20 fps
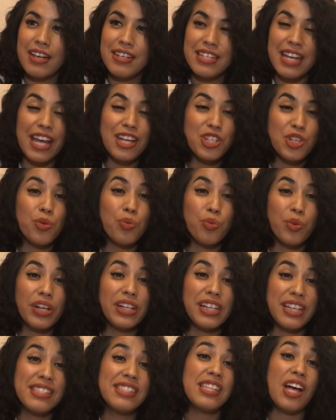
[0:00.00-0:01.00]
day to
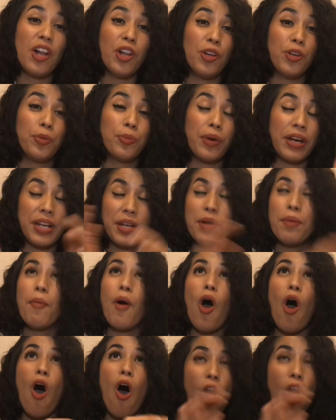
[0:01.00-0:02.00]
really celebrating
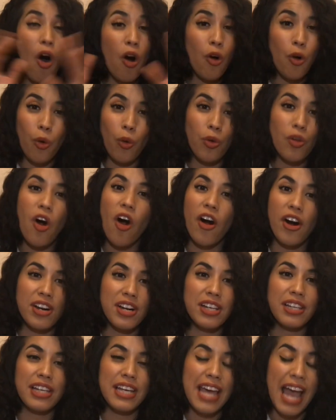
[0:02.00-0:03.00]
all
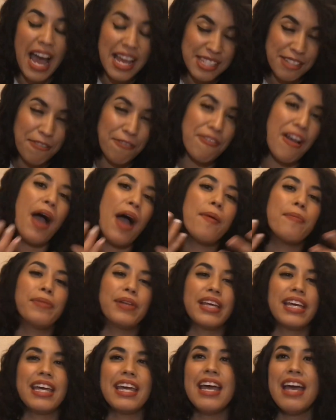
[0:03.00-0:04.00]
wholeheartedly as a
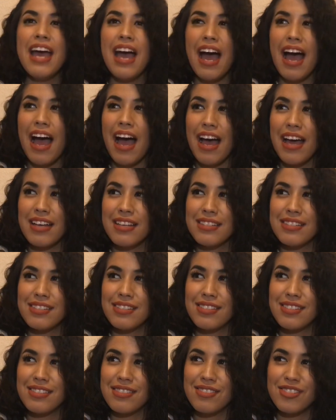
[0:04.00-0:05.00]
family,
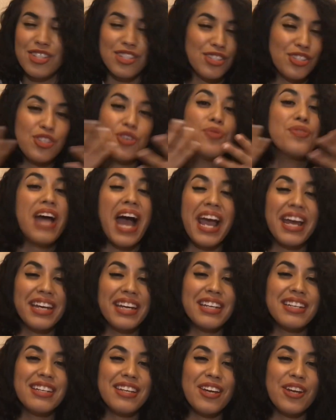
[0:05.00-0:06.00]
as just
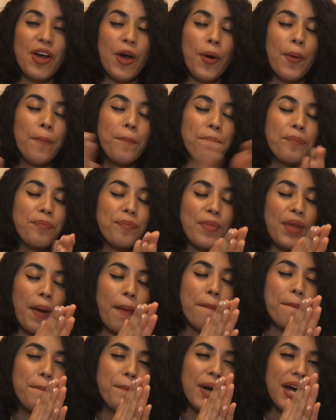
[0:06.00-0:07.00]
united, you know.
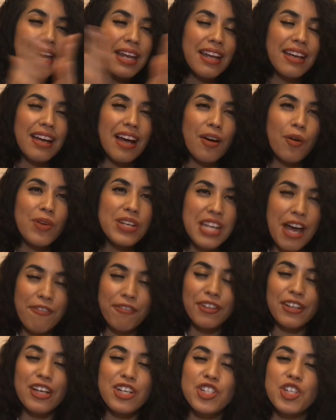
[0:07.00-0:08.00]
But we
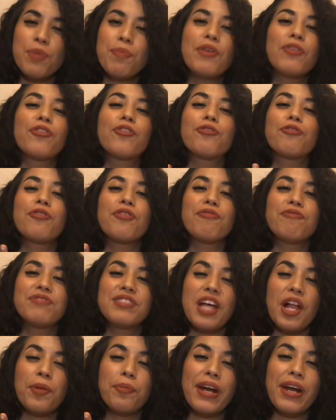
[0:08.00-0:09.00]
definitely should be
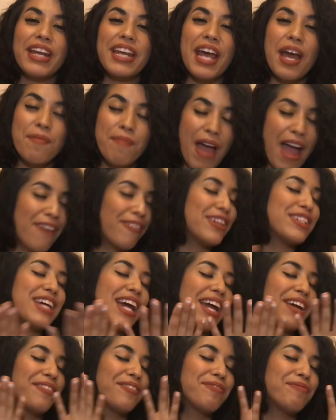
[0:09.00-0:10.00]
celebrating him every
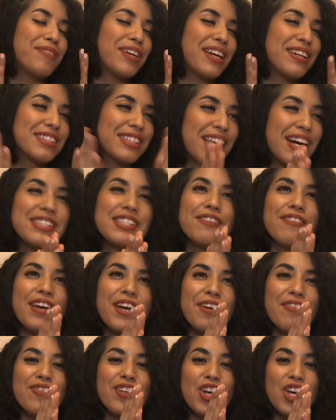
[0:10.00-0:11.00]
day, because of
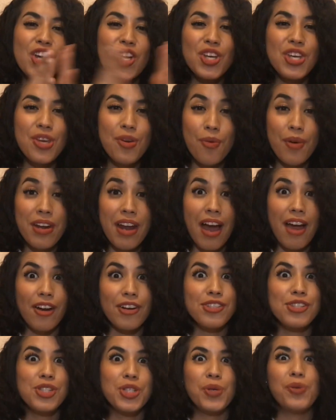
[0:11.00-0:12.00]
him, you and I are
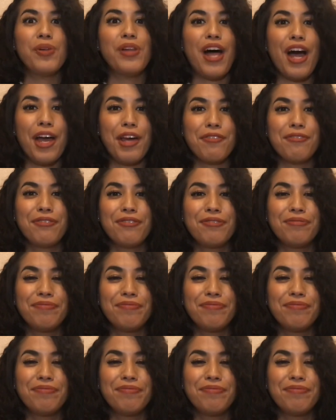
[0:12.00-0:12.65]
still alive.